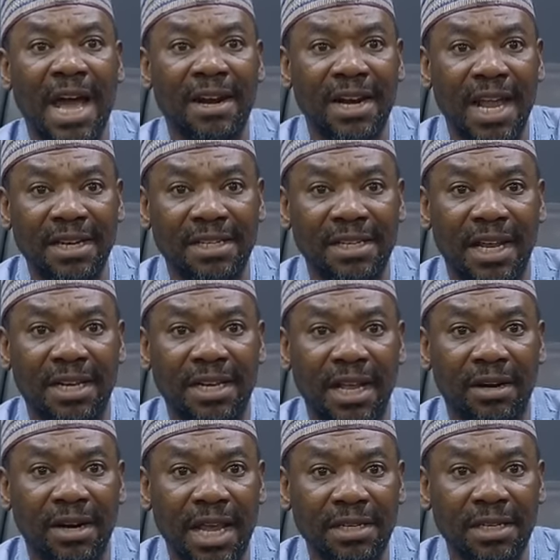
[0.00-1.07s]
rent, then
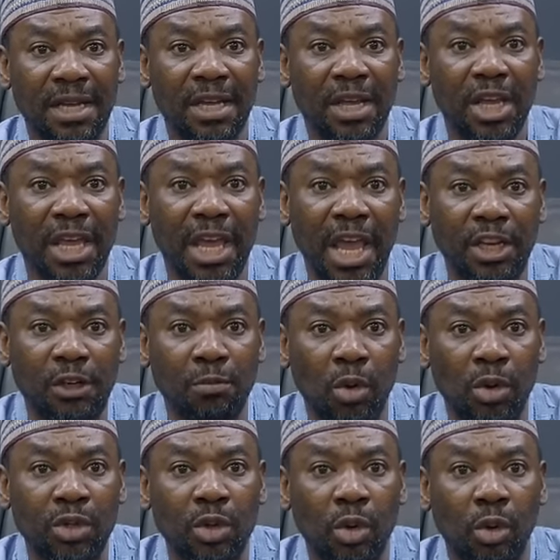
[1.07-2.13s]
they rent 8
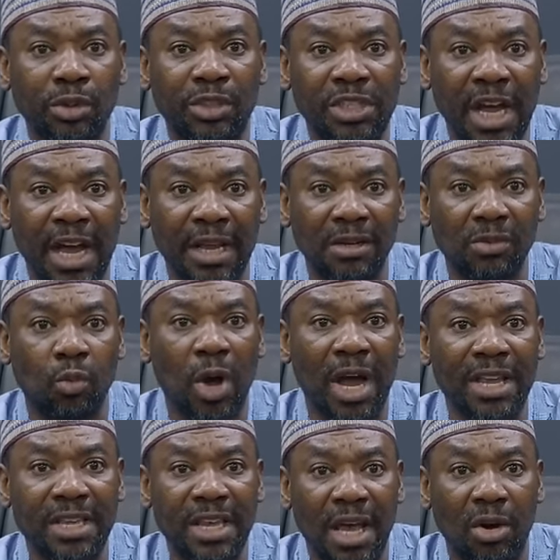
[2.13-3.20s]
months old child,
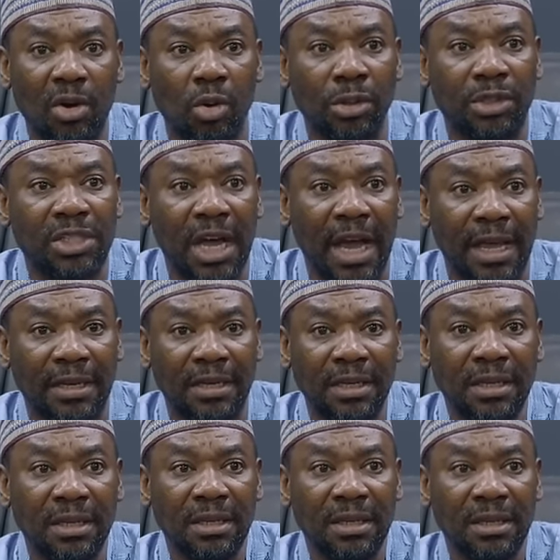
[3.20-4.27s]
1 year old child.
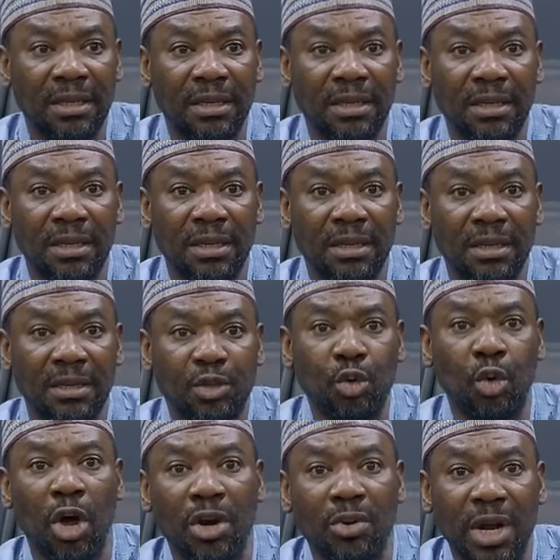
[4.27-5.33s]

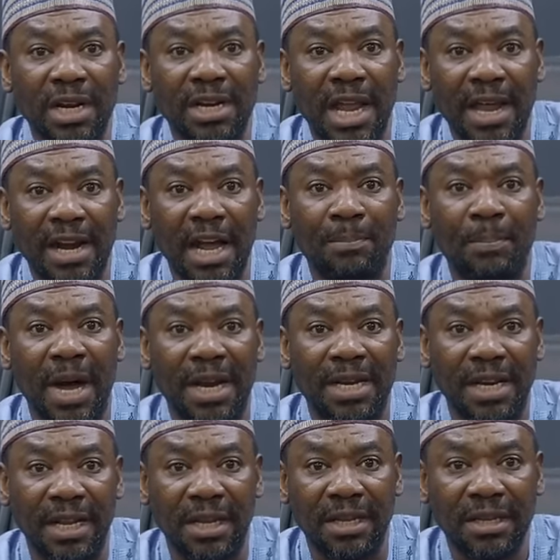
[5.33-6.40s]
200 naira
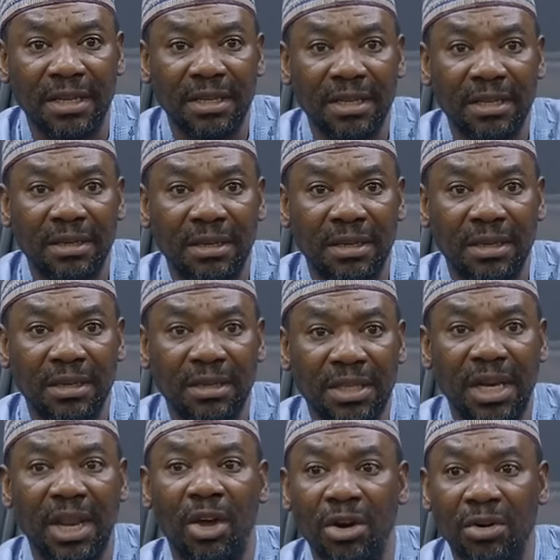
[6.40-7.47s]
per day.
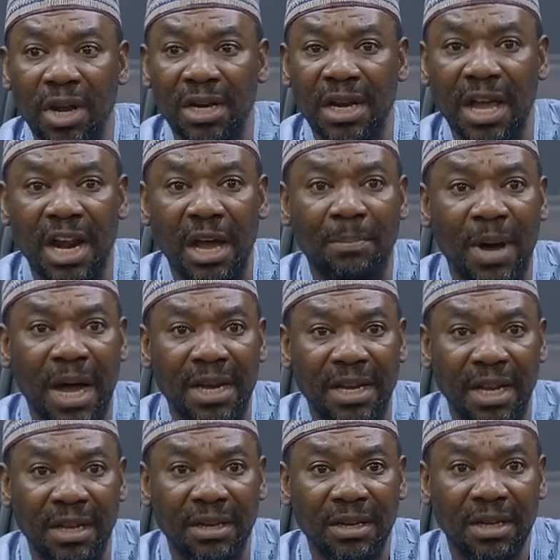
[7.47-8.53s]
300 naira
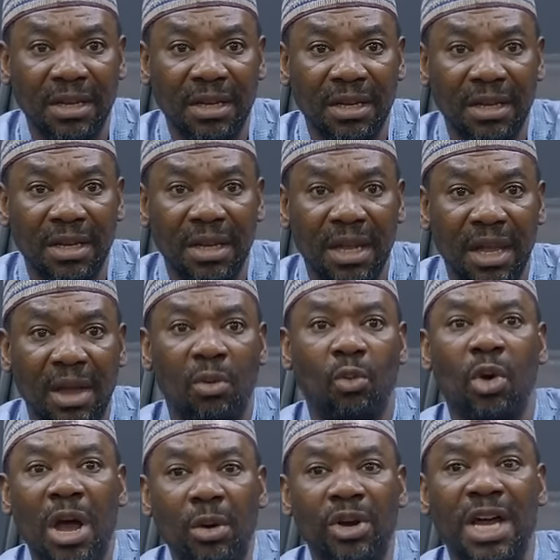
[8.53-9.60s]
per day.
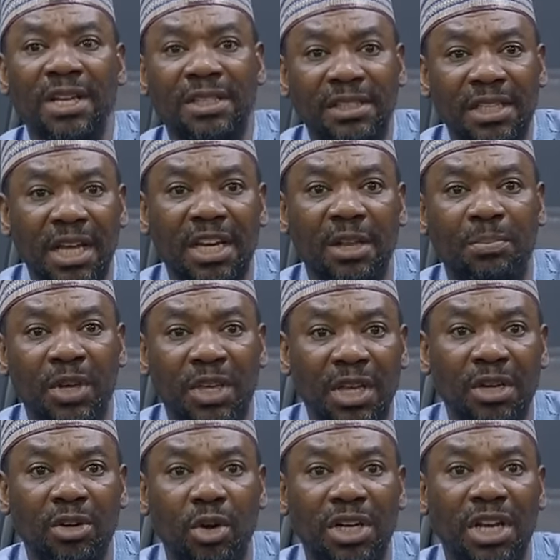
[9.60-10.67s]
Why when I see say the
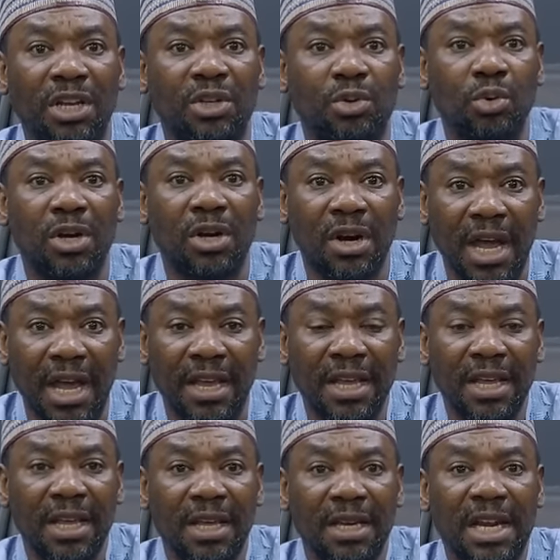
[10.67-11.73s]
pikin know they too
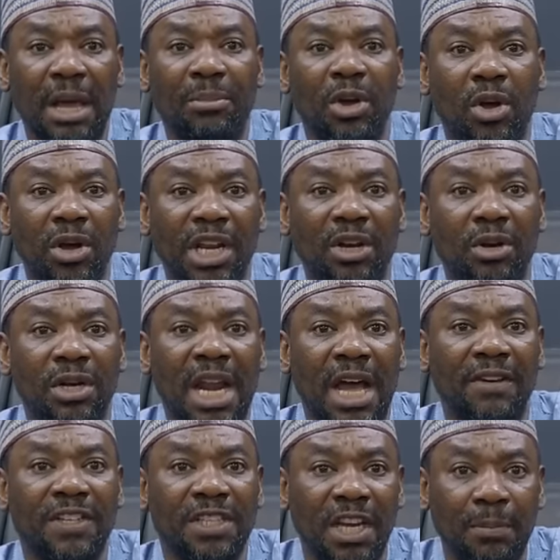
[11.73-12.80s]
cry? Now because they
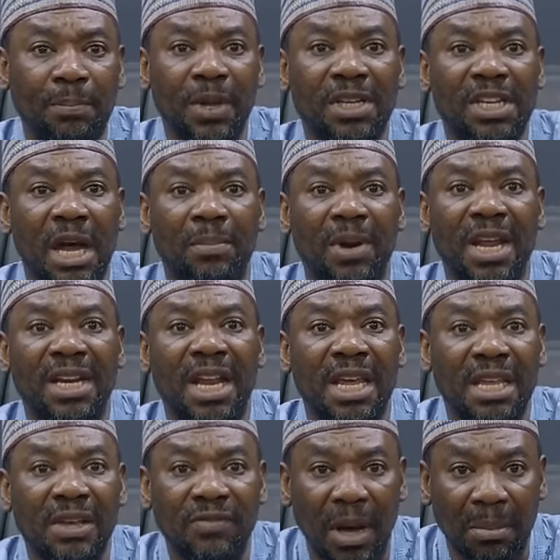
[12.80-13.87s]
now sleeping tablet
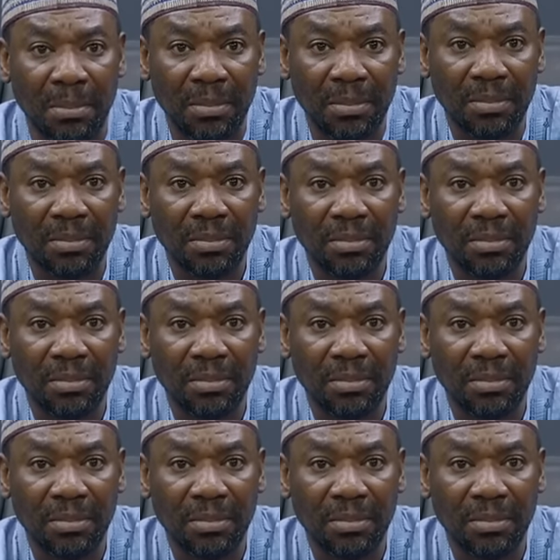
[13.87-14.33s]
then give them.